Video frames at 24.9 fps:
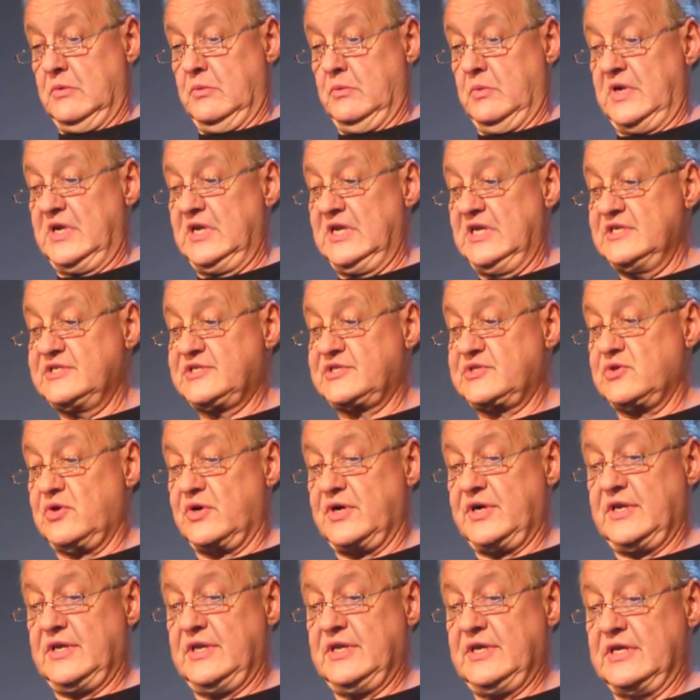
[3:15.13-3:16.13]
When he
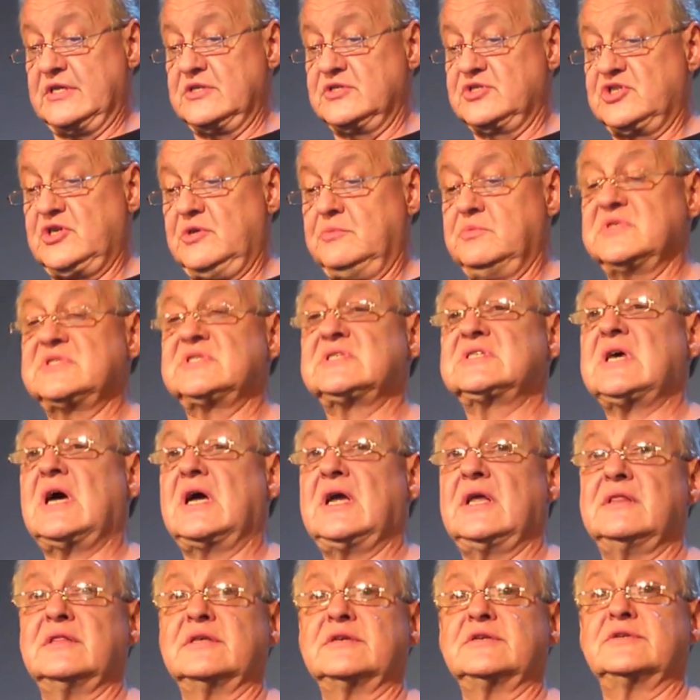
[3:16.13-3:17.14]
started in, she was
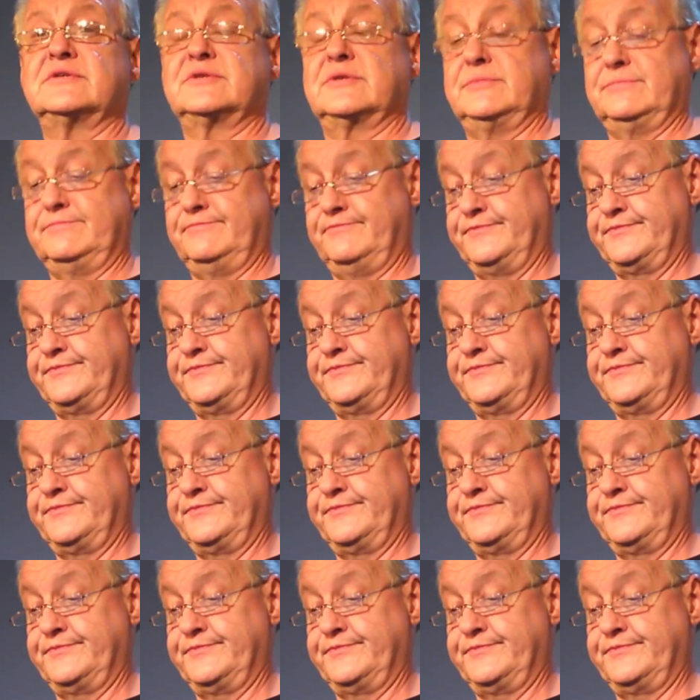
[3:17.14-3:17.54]
silent.